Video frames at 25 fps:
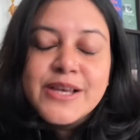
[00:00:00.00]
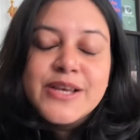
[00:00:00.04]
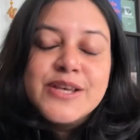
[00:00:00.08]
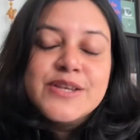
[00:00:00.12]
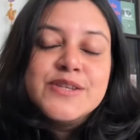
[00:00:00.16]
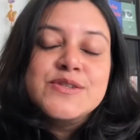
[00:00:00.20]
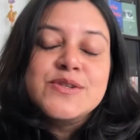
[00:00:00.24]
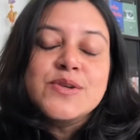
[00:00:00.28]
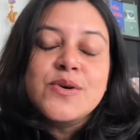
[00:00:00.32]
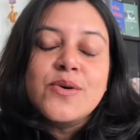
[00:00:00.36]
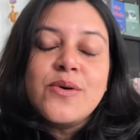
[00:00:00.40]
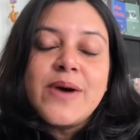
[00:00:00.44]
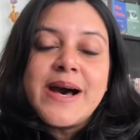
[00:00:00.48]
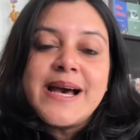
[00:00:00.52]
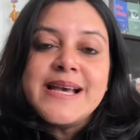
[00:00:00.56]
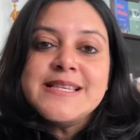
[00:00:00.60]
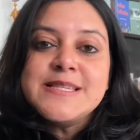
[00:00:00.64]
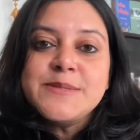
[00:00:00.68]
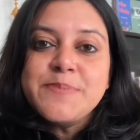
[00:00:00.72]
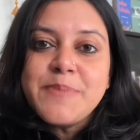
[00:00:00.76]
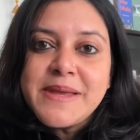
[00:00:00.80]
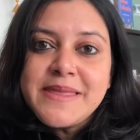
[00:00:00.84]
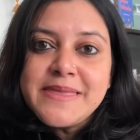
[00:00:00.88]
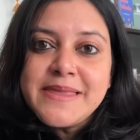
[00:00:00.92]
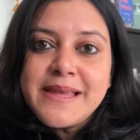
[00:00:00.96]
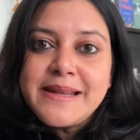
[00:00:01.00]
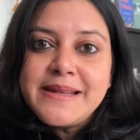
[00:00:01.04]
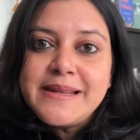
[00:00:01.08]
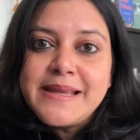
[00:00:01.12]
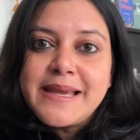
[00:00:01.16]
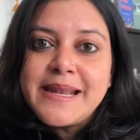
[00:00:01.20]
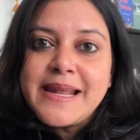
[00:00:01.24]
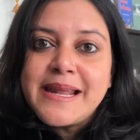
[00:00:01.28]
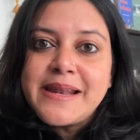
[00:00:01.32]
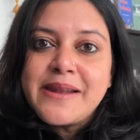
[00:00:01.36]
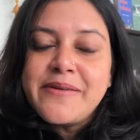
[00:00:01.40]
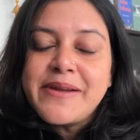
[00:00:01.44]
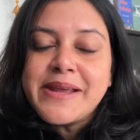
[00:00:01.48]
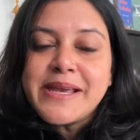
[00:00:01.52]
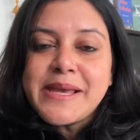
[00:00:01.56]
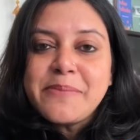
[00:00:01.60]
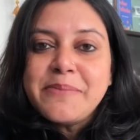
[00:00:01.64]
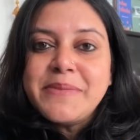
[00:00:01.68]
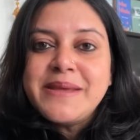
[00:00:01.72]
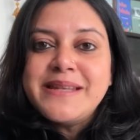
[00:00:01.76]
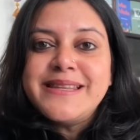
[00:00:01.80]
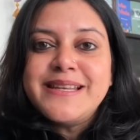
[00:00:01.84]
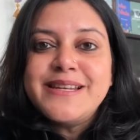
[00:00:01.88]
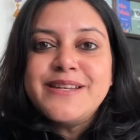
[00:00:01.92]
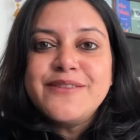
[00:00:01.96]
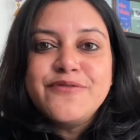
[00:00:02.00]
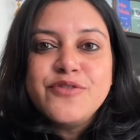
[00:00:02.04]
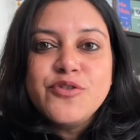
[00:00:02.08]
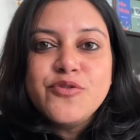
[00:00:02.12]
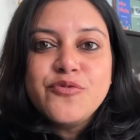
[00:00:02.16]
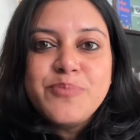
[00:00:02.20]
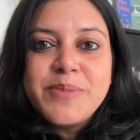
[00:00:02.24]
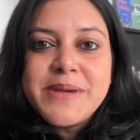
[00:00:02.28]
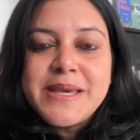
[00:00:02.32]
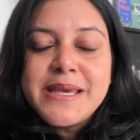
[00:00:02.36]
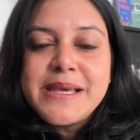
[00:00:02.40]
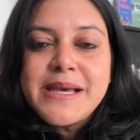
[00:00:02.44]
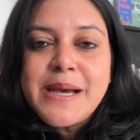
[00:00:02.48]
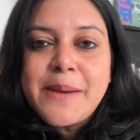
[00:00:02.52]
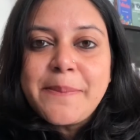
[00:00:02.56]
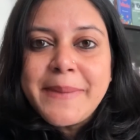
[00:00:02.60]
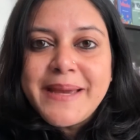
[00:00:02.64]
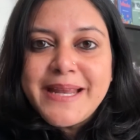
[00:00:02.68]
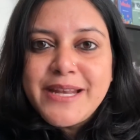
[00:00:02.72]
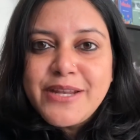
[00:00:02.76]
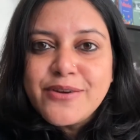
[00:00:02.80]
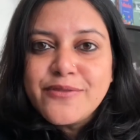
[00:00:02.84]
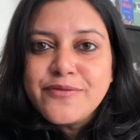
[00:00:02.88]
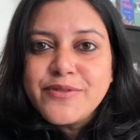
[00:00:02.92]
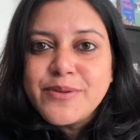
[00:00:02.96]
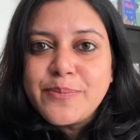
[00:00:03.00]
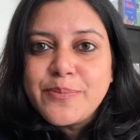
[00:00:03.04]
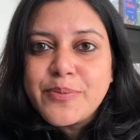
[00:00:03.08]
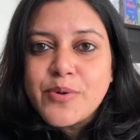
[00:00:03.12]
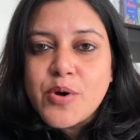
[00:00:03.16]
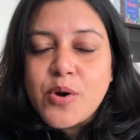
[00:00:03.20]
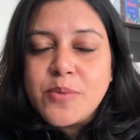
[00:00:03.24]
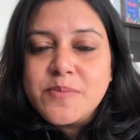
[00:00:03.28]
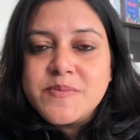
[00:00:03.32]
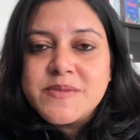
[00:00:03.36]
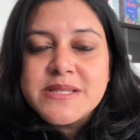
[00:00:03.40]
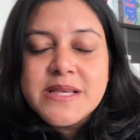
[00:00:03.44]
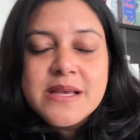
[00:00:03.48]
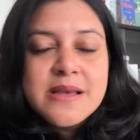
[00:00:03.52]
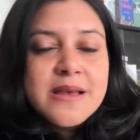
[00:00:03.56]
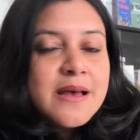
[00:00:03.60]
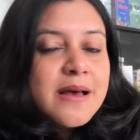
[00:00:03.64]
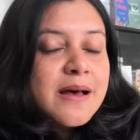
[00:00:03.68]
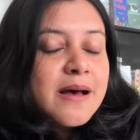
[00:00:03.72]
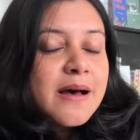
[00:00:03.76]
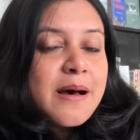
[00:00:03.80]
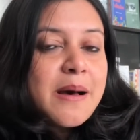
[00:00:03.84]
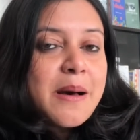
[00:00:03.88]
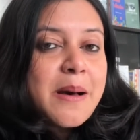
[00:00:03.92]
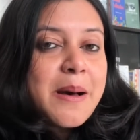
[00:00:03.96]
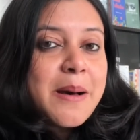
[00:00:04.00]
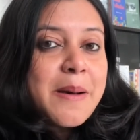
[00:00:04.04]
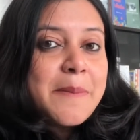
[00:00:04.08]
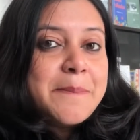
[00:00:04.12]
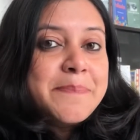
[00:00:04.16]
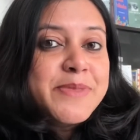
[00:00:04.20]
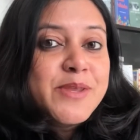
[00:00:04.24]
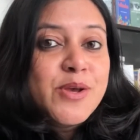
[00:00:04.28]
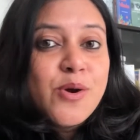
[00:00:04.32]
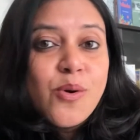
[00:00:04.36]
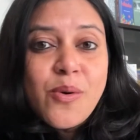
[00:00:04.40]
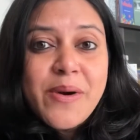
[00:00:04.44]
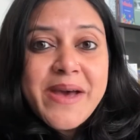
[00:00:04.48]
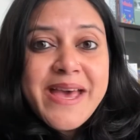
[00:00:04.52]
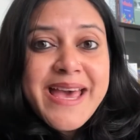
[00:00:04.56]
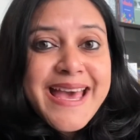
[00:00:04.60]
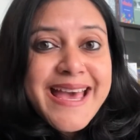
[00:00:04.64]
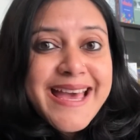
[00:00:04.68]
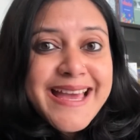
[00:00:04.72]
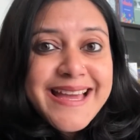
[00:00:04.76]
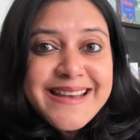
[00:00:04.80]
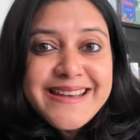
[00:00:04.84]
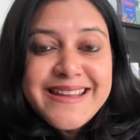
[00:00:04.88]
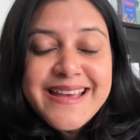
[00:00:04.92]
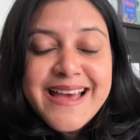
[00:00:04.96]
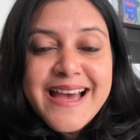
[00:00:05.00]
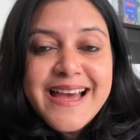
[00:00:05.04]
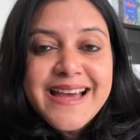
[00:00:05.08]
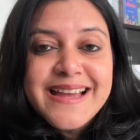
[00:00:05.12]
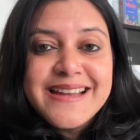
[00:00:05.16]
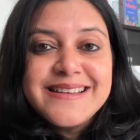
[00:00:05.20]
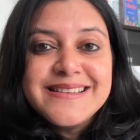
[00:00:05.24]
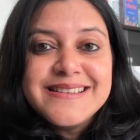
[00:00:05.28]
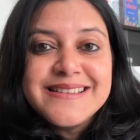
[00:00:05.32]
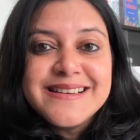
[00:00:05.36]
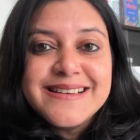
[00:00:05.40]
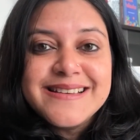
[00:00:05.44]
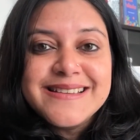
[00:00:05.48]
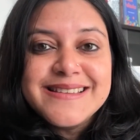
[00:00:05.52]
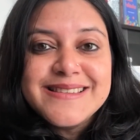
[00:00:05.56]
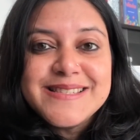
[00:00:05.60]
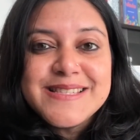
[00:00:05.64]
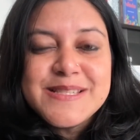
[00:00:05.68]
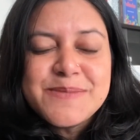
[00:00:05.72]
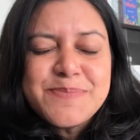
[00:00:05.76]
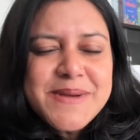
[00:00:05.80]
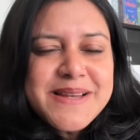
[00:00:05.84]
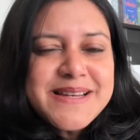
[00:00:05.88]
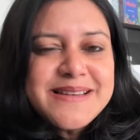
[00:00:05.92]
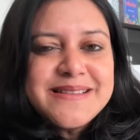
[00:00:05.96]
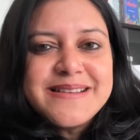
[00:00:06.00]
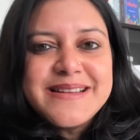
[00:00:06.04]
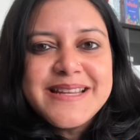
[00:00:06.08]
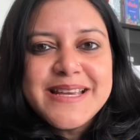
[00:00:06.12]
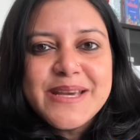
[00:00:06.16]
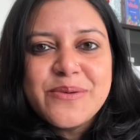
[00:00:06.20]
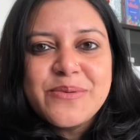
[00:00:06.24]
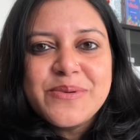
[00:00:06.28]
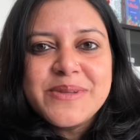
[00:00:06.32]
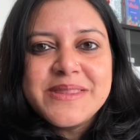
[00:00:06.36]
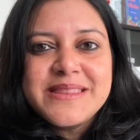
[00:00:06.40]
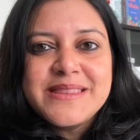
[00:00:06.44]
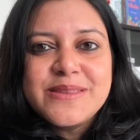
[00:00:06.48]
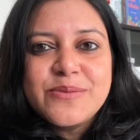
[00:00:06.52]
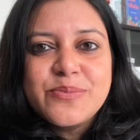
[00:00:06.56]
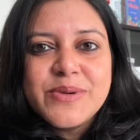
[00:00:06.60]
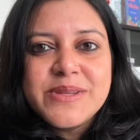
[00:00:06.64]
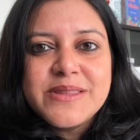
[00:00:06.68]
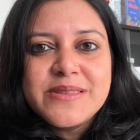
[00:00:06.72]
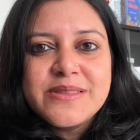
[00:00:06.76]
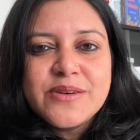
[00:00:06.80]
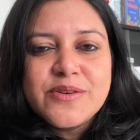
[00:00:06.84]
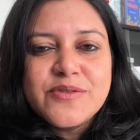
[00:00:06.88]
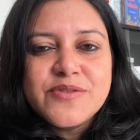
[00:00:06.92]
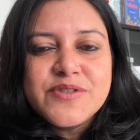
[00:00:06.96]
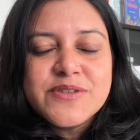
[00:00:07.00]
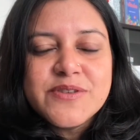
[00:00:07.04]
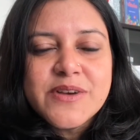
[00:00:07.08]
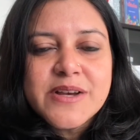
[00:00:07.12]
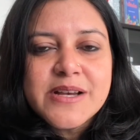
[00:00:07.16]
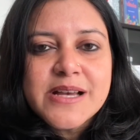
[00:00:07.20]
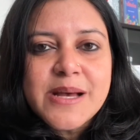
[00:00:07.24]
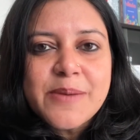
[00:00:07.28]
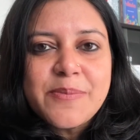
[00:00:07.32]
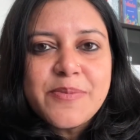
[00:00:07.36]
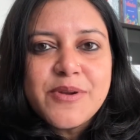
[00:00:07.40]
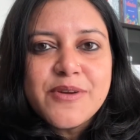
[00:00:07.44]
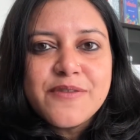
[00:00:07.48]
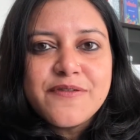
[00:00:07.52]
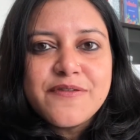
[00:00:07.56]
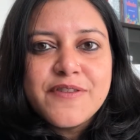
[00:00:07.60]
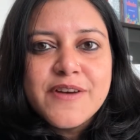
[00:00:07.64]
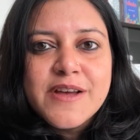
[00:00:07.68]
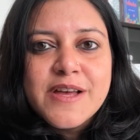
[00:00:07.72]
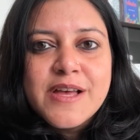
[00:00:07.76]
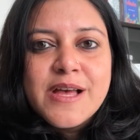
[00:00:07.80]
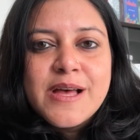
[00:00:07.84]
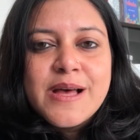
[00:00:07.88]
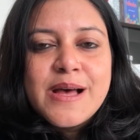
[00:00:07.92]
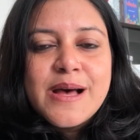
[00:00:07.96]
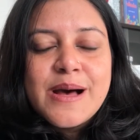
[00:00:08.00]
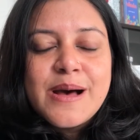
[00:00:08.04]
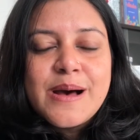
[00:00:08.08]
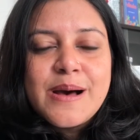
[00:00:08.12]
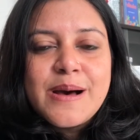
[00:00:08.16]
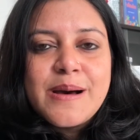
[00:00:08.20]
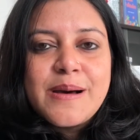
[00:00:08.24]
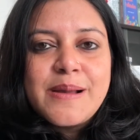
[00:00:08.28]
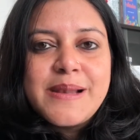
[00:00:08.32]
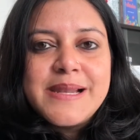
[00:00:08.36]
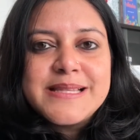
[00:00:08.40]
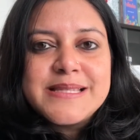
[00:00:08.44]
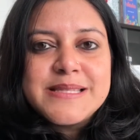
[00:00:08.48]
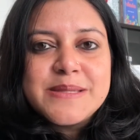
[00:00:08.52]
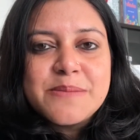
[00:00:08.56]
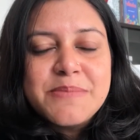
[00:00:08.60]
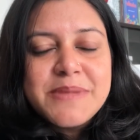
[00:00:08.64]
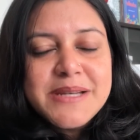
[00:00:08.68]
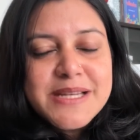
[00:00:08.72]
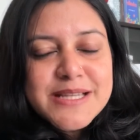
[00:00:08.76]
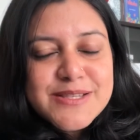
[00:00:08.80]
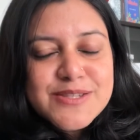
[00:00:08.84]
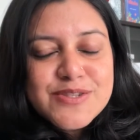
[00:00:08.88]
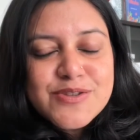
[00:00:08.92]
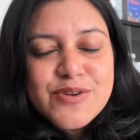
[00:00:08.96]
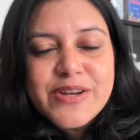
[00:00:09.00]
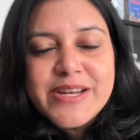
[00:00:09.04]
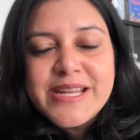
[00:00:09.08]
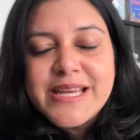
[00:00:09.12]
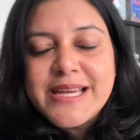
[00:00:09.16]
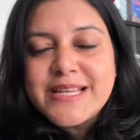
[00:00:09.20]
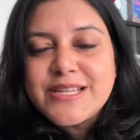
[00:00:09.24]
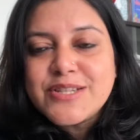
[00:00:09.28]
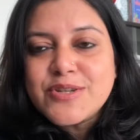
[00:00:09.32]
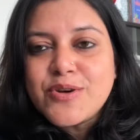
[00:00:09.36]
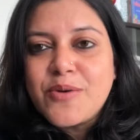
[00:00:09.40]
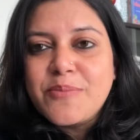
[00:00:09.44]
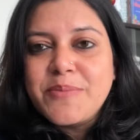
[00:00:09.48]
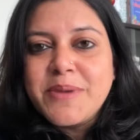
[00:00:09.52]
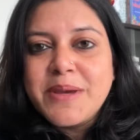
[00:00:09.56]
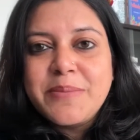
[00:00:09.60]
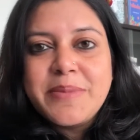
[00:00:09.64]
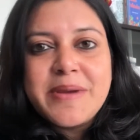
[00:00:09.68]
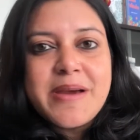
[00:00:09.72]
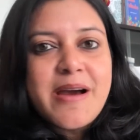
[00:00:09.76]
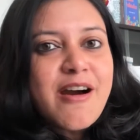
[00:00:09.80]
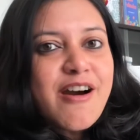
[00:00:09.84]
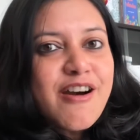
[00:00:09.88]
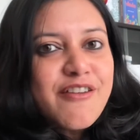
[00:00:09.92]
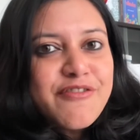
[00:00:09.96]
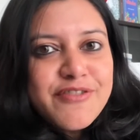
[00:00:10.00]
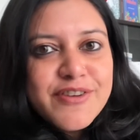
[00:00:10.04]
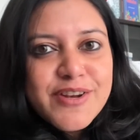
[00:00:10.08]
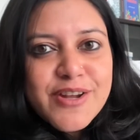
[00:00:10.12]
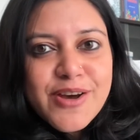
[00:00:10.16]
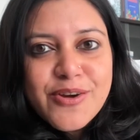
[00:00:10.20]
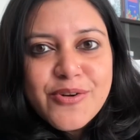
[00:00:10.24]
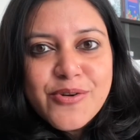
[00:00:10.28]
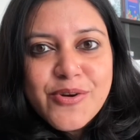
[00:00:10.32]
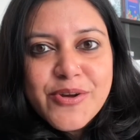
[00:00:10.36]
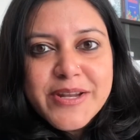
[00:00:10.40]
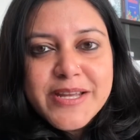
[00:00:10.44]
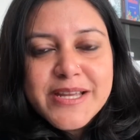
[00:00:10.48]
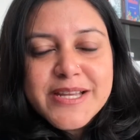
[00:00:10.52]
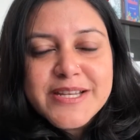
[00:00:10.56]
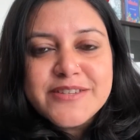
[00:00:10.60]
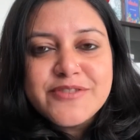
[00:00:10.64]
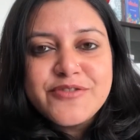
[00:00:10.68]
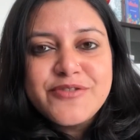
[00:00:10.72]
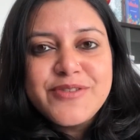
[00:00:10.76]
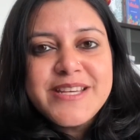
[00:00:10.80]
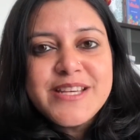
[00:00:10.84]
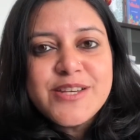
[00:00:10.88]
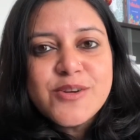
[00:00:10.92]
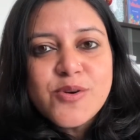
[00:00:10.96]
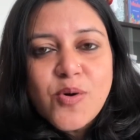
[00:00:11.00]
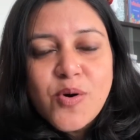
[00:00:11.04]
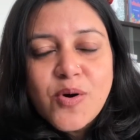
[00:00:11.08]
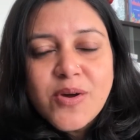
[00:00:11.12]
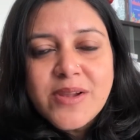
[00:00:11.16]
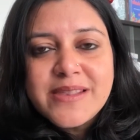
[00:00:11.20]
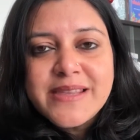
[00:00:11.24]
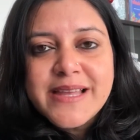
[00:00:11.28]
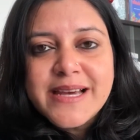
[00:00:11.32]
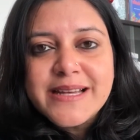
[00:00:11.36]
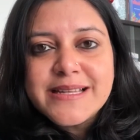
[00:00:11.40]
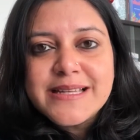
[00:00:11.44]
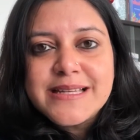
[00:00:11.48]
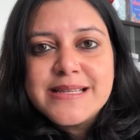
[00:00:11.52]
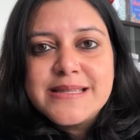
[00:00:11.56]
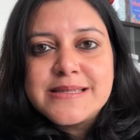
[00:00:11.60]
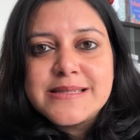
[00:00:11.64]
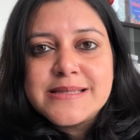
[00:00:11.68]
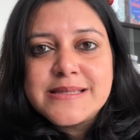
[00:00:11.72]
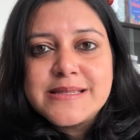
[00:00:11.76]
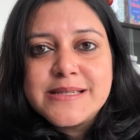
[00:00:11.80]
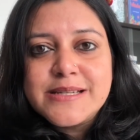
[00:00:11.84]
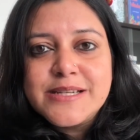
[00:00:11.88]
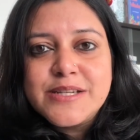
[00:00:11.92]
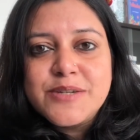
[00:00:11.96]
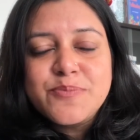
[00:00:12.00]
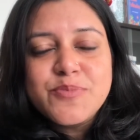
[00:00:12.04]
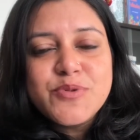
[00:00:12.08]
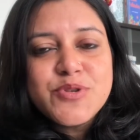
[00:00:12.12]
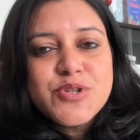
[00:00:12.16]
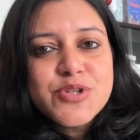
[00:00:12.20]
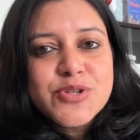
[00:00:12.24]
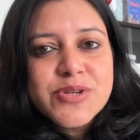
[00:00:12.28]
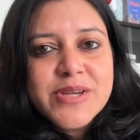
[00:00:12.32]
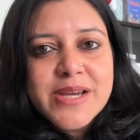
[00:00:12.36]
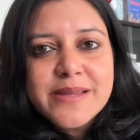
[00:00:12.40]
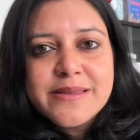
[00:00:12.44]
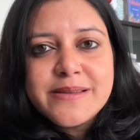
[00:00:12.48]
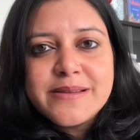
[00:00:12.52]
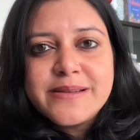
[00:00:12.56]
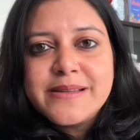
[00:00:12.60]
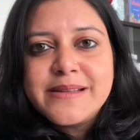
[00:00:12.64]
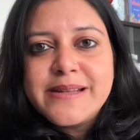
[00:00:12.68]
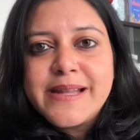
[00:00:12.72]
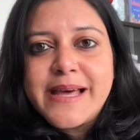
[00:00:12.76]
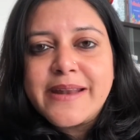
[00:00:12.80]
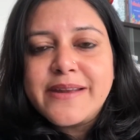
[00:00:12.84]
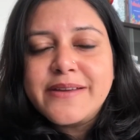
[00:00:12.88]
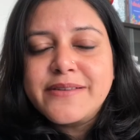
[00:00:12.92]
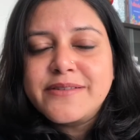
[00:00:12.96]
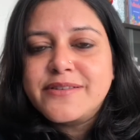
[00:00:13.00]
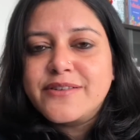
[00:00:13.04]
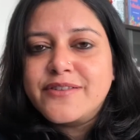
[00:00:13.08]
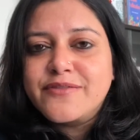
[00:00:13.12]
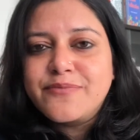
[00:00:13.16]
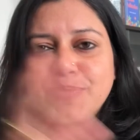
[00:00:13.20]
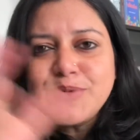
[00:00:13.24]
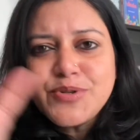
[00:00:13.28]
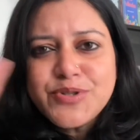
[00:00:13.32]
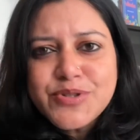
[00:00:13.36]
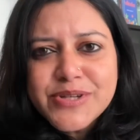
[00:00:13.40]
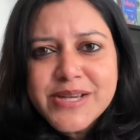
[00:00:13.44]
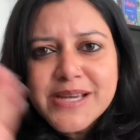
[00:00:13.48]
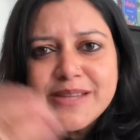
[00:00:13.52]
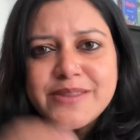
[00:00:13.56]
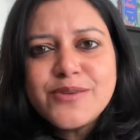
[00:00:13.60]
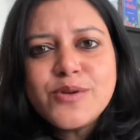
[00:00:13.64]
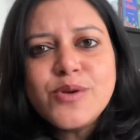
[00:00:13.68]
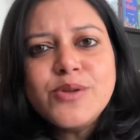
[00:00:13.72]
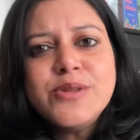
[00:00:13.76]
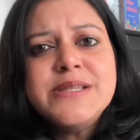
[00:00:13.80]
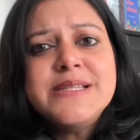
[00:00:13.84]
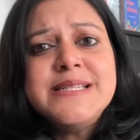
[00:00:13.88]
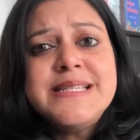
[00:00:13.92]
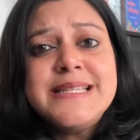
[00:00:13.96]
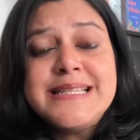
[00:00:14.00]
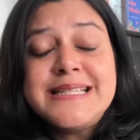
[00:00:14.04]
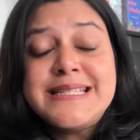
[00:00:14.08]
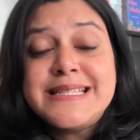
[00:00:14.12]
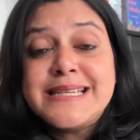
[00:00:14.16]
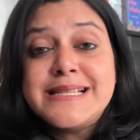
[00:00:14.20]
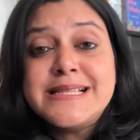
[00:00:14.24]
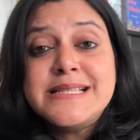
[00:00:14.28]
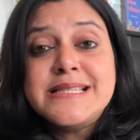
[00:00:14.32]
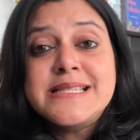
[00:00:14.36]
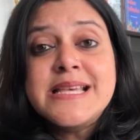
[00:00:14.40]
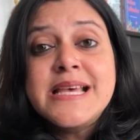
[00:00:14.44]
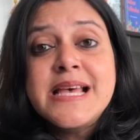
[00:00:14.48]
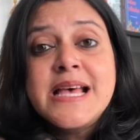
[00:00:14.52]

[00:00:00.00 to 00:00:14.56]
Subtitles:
So I spend that day, and I recommend that if you're picking up any of the prompts, go ahead and spend a day with a couple of let's say minutes on it, or maybe a half an hour on it. Recall that incident, put together the narrative, put together all the details,